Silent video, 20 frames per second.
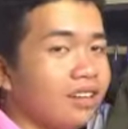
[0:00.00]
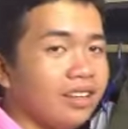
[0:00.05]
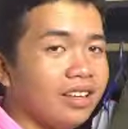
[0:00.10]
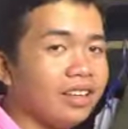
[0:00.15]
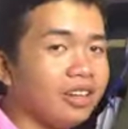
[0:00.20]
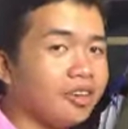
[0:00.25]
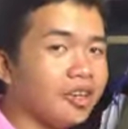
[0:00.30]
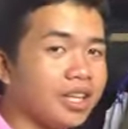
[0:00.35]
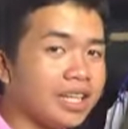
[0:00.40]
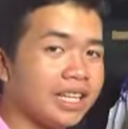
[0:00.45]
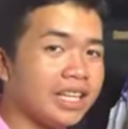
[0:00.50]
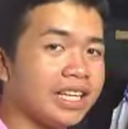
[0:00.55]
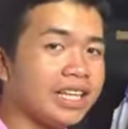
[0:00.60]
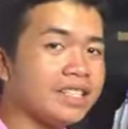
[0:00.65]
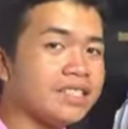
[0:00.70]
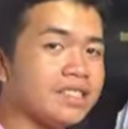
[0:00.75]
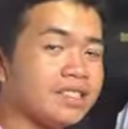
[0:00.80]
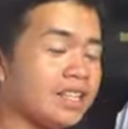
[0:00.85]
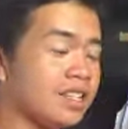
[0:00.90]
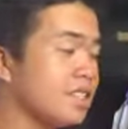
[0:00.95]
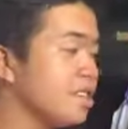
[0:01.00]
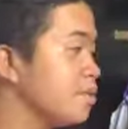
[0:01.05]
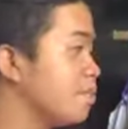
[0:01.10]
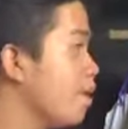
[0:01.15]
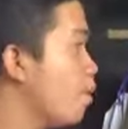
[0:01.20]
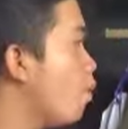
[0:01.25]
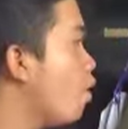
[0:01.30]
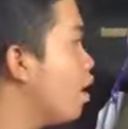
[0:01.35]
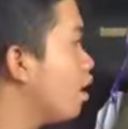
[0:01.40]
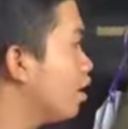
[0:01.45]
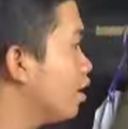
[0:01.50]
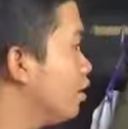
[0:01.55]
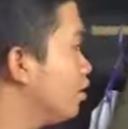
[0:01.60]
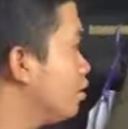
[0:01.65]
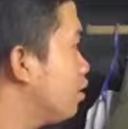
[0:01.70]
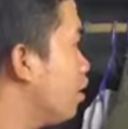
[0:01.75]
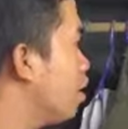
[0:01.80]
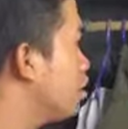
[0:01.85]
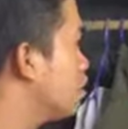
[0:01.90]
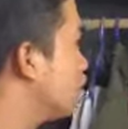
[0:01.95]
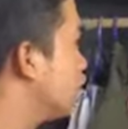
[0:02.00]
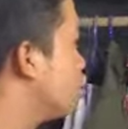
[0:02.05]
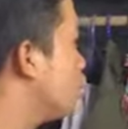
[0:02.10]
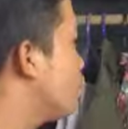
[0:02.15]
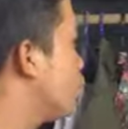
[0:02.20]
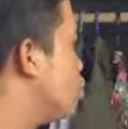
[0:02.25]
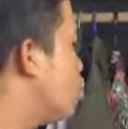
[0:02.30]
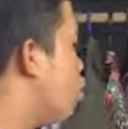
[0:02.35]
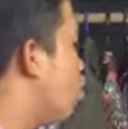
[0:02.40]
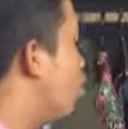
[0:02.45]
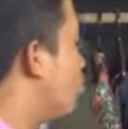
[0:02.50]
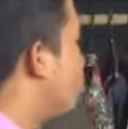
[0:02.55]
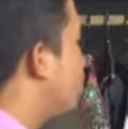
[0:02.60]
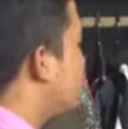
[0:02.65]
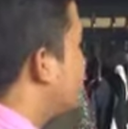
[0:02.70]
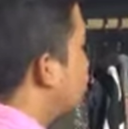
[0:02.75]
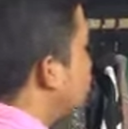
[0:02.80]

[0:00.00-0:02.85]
Here it is. This is my walk-in closet. I'm gonna open.